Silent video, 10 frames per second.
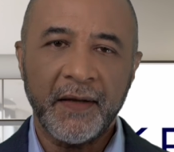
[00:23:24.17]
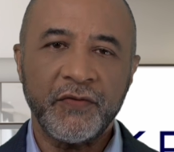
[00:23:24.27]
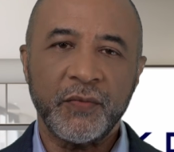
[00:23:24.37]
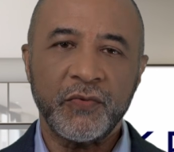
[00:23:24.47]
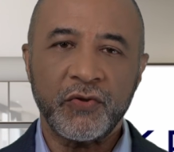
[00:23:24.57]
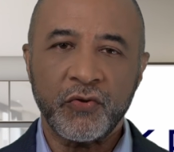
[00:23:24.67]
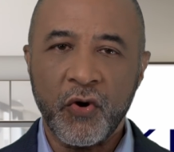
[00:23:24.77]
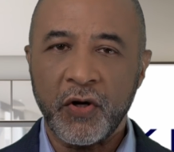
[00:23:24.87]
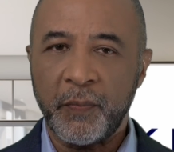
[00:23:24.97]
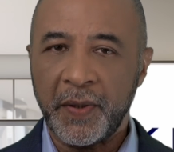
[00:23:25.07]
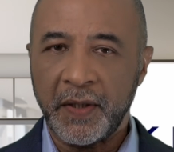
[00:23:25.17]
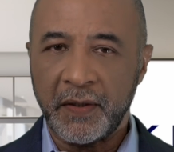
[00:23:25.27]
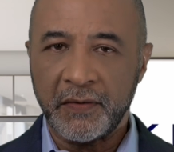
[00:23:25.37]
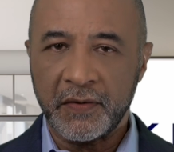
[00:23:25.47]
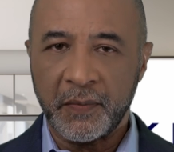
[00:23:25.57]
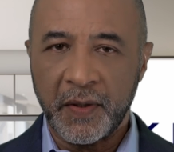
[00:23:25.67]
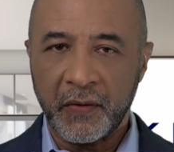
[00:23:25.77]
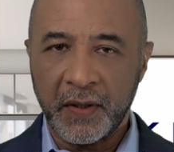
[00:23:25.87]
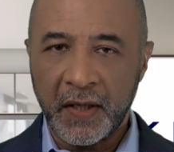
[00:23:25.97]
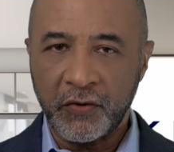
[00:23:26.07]
I have some strong opinions
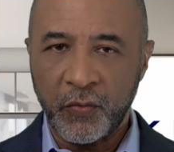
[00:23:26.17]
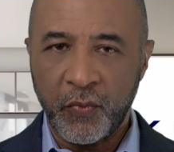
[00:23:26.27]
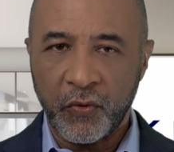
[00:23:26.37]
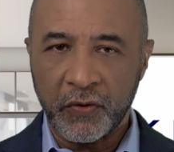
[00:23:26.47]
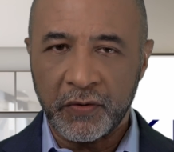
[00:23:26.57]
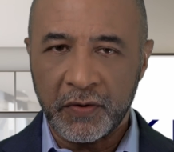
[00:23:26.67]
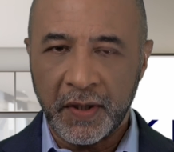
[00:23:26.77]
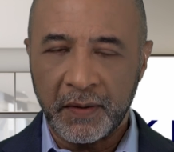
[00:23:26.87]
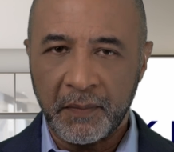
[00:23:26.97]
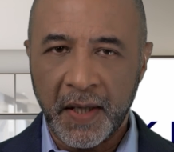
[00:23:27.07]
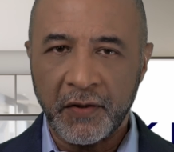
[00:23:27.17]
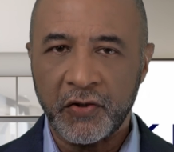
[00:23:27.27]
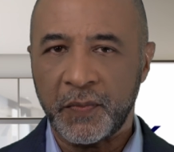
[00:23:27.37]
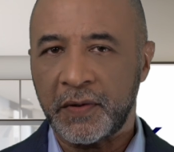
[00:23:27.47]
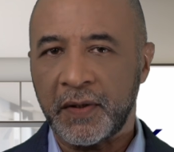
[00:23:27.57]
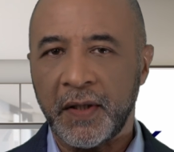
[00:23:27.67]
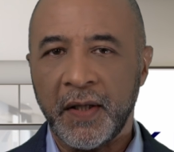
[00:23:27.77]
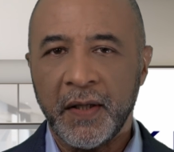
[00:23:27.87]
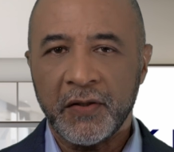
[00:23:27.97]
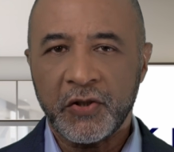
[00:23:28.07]
about condo boards and management,
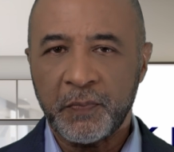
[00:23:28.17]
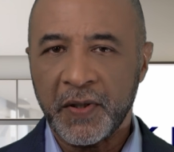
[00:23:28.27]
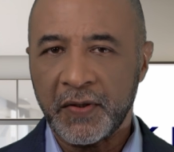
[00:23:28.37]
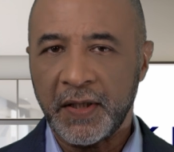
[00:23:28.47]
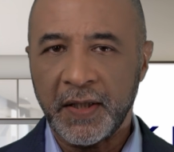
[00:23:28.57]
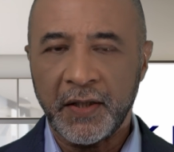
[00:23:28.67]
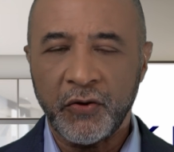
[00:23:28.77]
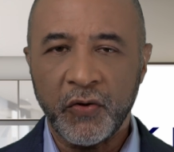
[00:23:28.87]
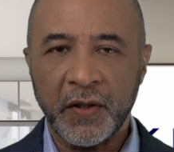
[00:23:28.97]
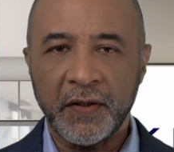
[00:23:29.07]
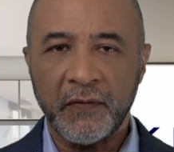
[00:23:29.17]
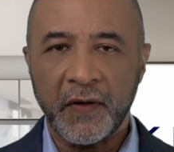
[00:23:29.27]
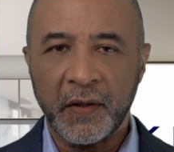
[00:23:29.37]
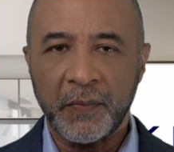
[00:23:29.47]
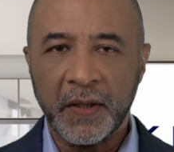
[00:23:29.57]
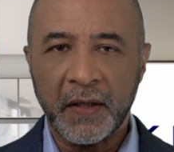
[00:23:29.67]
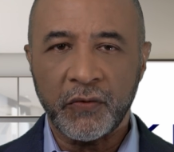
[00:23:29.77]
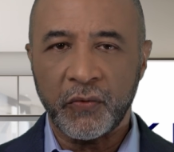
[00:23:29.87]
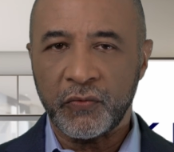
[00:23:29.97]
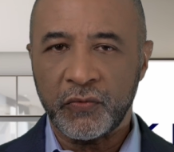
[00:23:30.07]
especially in newly developed
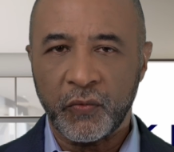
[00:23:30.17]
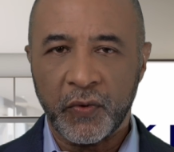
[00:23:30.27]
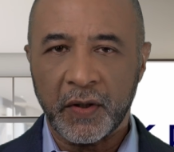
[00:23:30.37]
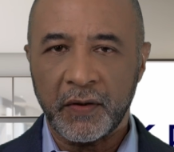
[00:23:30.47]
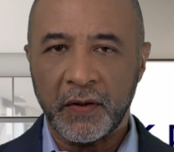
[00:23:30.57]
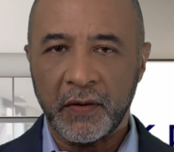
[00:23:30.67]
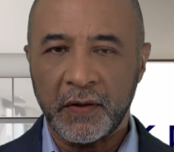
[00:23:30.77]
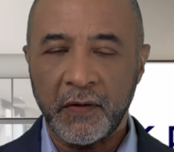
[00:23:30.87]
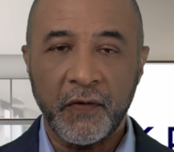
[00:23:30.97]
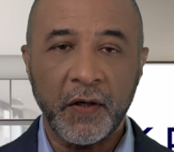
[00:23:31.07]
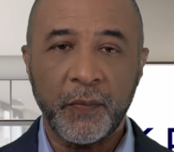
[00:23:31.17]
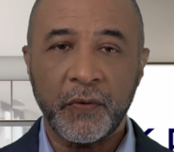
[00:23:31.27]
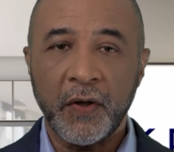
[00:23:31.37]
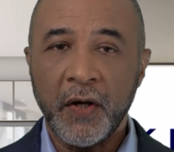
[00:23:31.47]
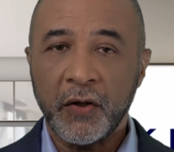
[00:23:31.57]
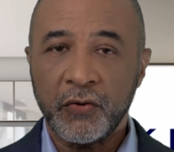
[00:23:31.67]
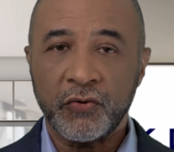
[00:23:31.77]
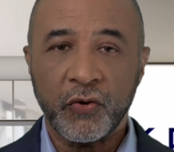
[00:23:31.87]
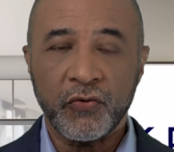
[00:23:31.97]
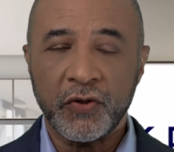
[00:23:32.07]
condos where the developer
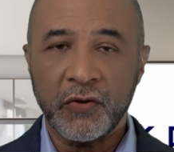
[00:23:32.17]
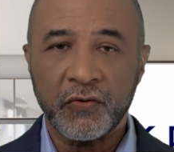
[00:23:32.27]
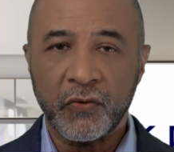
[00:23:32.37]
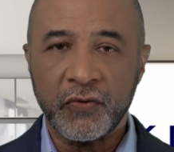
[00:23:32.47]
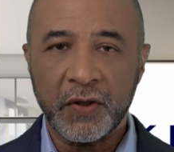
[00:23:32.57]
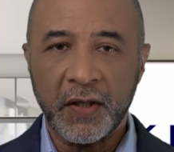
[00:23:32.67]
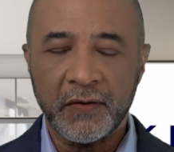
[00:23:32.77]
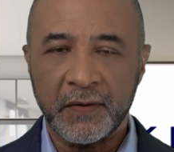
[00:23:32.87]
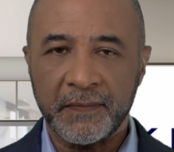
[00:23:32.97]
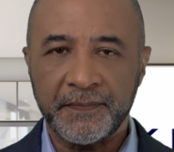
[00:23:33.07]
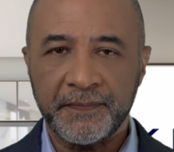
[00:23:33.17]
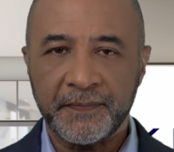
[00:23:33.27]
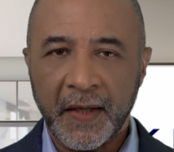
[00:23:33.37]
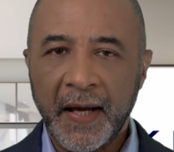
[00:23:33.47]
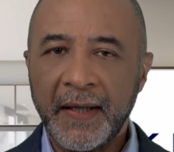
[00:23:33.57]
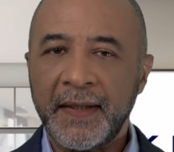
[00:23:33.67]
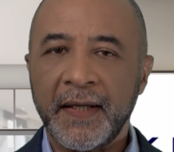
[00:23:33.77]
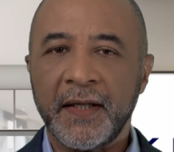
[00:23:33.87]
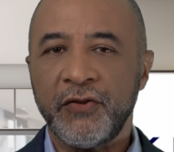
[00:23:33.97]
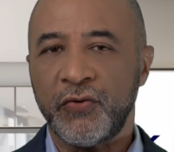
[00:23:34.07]
controls the association. I
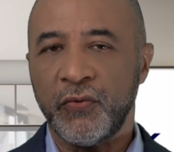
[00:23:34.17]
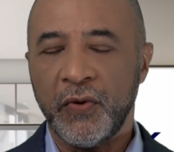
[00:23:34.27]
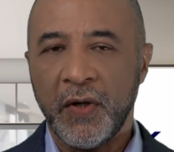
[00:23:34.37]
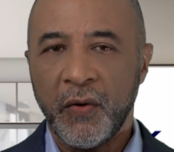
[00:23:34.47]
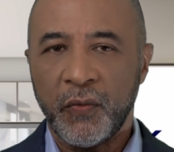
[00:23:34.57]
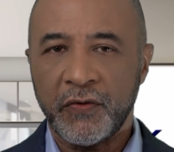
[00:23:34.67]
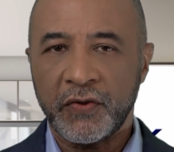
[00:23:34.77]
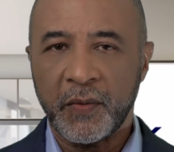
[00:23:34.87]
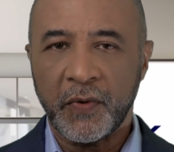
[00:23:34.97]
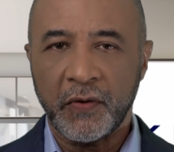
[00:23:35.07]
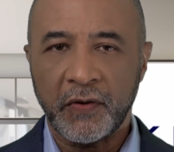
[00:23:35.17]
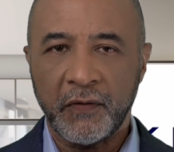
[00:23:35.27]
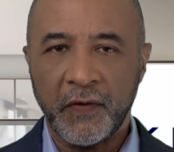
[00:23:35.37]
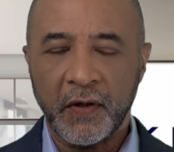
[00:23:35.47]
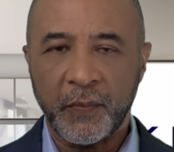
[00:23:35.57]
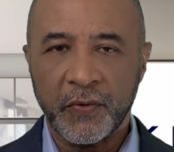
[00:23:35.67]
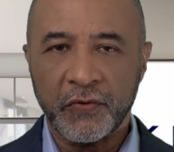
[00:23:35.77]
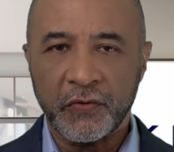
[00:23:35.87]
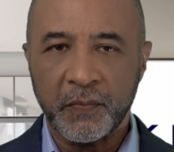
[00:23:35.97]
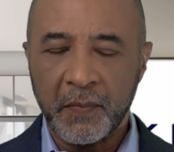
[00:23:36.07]
take issue with some of the
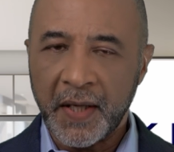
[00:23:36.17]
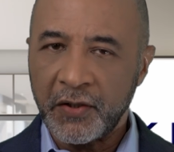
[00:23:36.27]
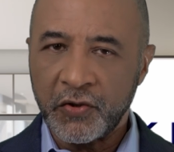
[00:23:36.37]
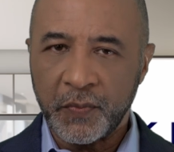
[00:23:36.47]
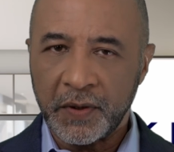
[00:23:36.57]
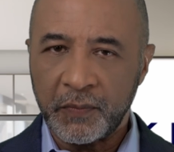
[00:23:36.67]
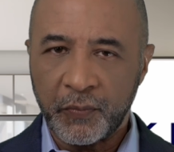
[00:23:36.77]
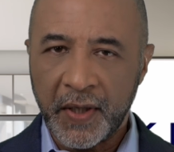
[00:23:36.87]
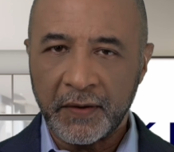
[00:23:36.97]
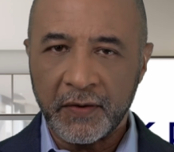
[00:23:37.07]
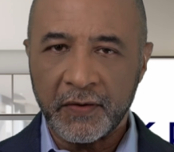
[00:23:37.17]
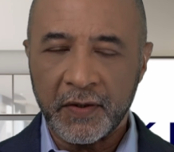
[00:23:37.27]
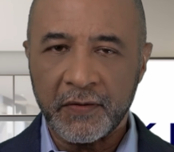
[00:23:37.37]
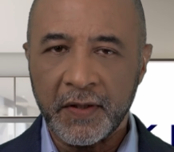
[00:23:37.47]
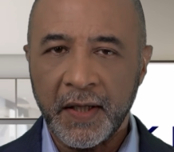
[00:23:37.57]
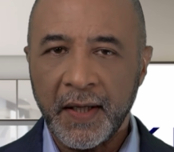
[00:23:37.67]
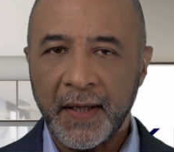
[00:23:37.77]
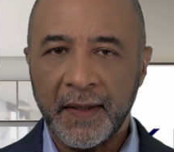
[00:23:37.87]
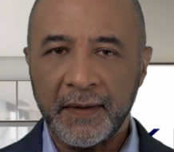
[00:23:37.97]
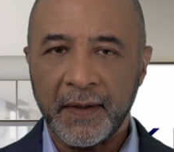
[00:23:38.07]
developers' management practices
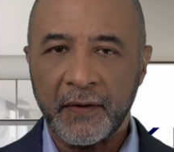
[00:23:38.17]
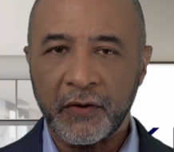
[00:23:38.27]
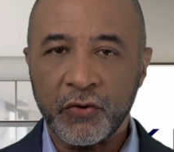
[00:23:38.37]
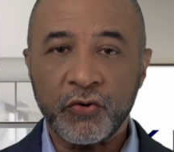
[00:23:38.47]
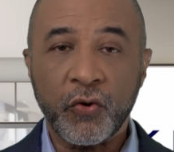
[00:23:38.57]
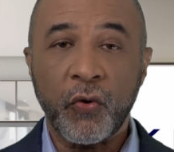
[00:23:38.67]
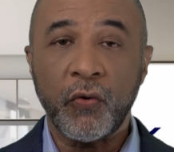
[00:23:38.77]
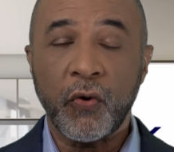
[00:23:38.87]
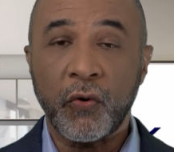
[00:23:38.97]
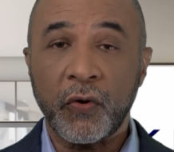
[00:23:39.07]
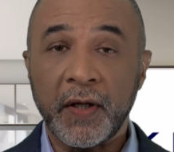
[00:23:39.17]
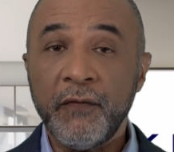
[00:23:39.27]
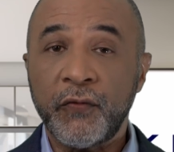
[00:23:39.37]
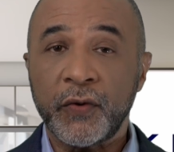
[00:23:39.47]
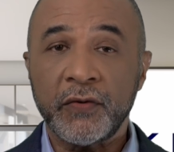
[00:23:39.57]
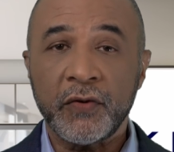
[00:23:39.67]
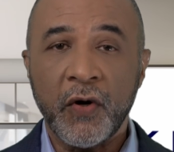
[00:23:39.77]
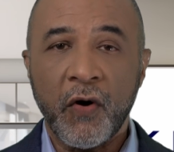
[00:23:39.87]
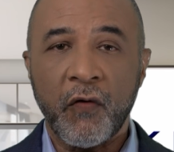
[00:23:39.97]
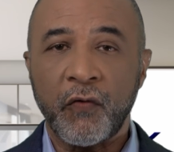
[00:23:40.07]
and their control or
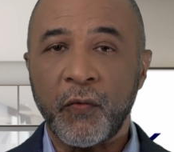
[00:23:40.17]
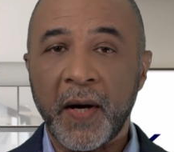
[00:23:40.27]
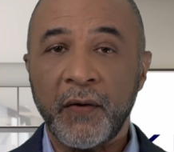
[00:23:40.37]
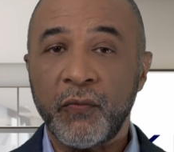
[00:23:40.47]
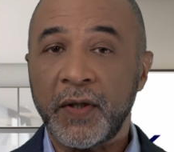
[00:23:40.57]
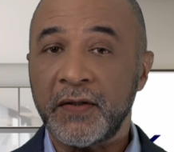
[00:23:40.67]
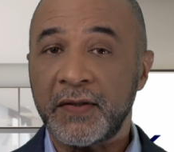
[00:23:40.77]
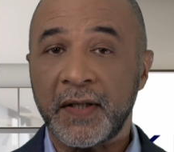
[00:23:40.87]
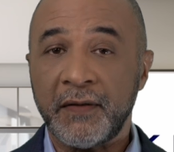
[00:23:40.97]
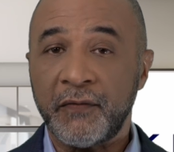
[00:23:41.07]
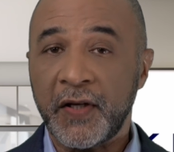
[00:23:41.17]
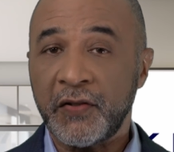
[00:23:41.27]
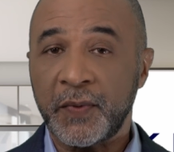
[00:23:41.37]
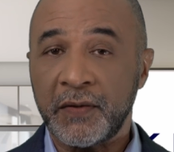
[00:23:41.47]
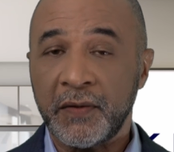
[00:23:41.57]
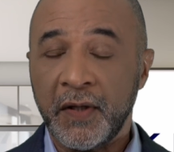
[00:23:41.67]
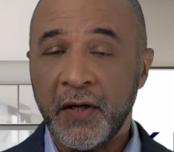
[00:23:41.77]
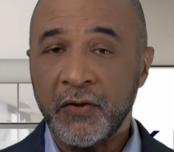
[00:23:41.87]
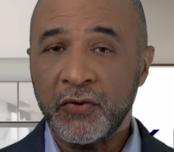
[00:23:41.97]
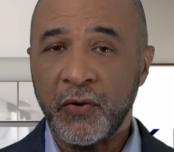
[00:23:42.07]
influence over my real estate investment.
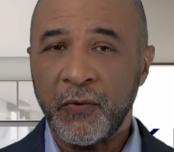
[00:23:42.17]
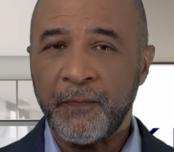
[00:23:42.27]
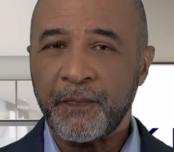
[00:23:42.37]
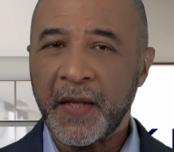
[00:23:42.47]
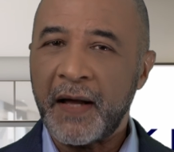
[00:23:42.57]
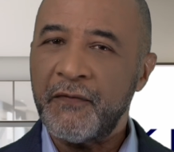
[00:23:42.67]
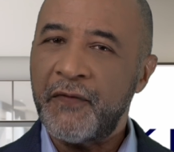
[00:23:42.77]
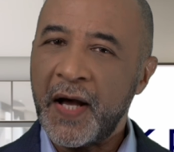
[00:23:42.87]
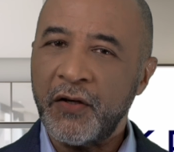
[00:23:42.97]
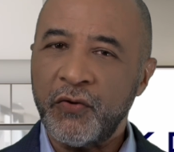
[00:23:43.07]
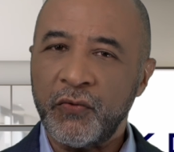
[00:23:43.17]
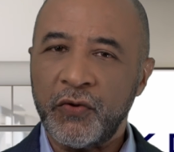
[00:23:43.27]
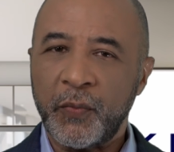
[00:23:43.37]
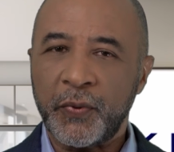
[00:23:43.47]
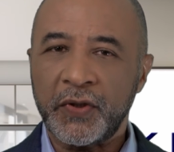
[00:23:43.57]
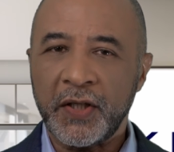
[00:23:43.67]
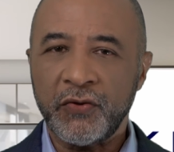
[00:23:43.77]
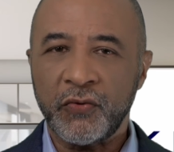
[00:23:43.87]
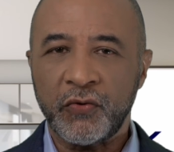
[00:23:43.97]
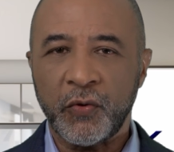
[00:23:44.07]
So I value the
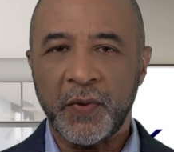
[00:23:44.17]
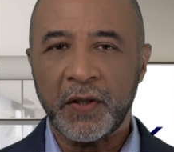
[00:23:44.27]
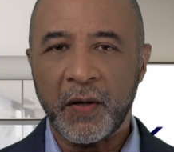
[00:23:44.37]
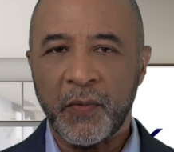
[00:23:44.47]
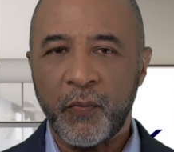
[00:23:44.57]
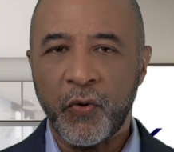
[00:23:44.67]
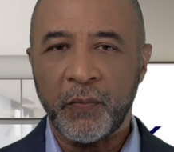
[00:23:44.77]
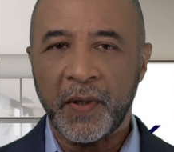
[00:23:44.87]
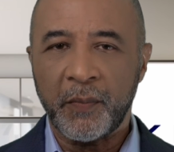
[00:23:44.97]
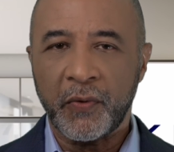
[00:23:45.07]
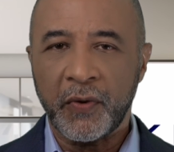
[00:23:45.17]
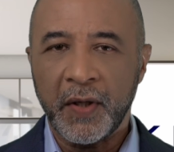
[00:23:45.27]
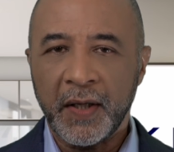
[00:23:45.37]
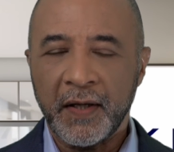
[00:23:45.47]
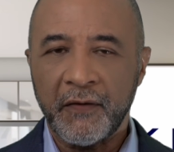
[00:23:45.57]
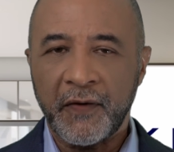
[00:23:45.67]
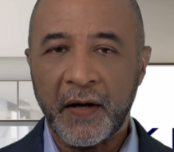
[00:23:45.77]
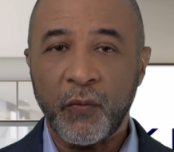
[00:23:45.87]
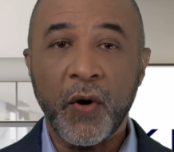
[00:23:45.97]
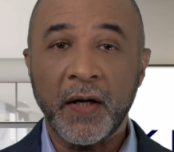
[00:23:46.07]
potential to become a board member
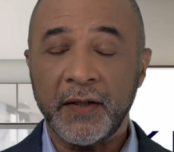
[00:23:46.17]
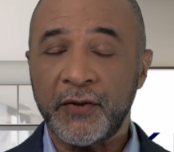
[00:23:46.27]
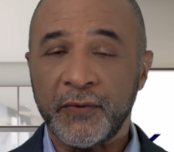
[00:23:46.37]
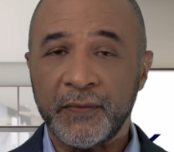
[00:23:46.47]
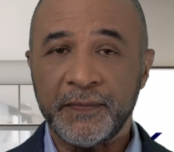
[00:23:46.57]
if I wanted